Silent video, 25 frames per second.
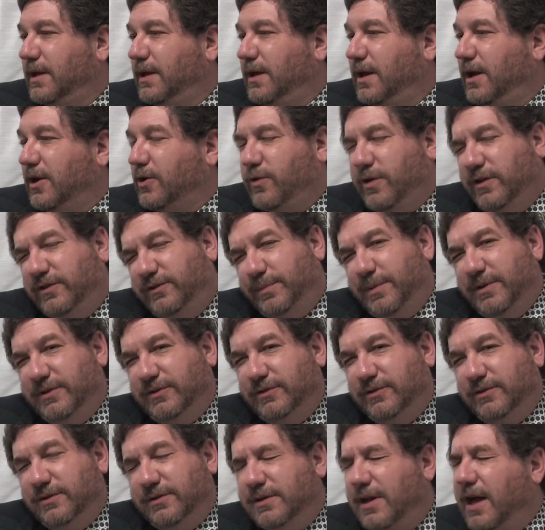a
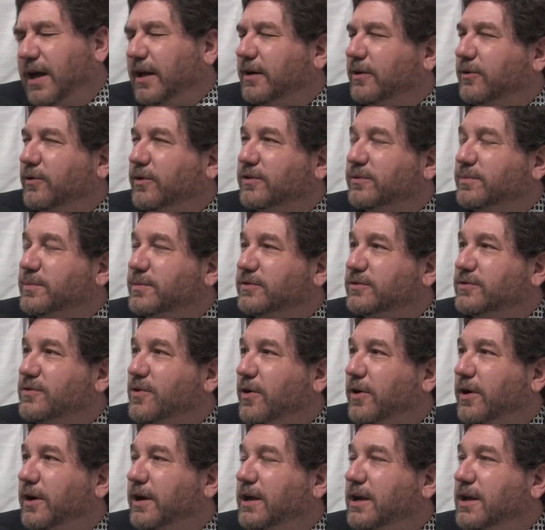Christmas, not A Christmas
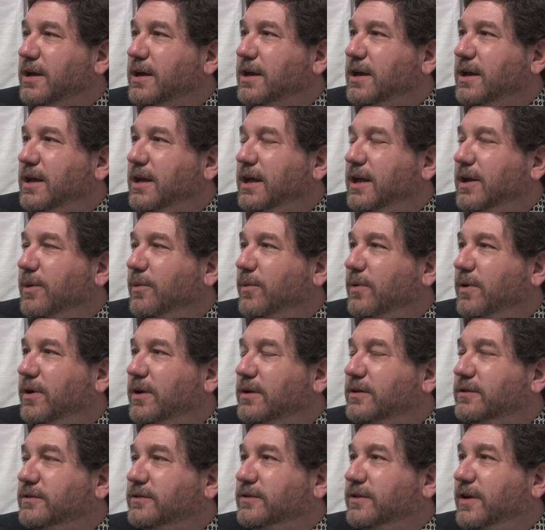Story. It
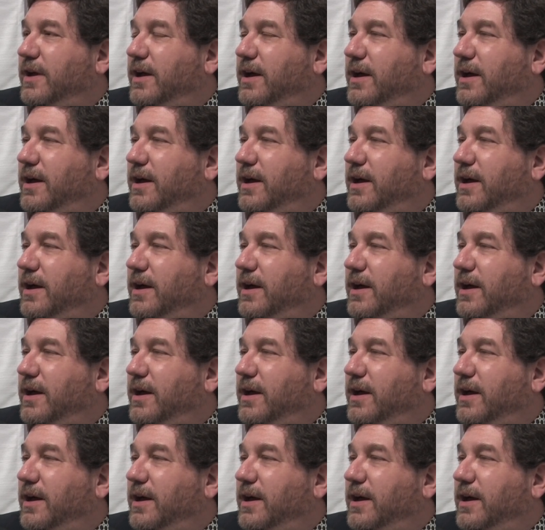was